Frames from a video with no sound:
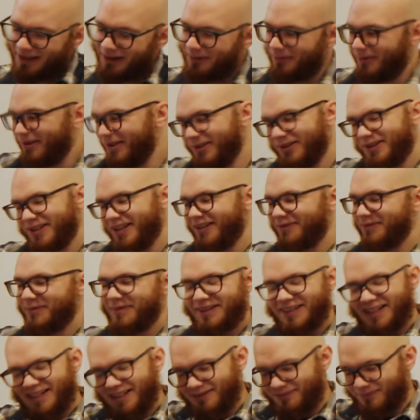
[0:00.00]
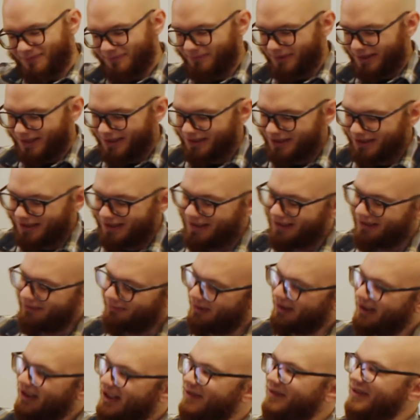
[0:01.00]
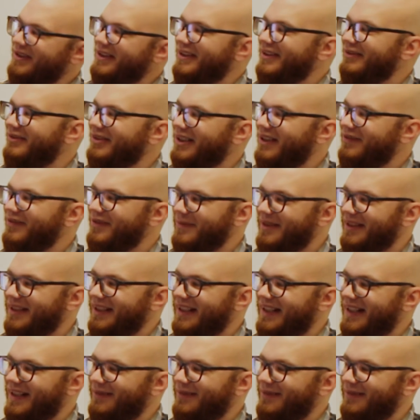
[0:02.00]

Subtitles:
no, did you talk about that? Brain turning, would love to make that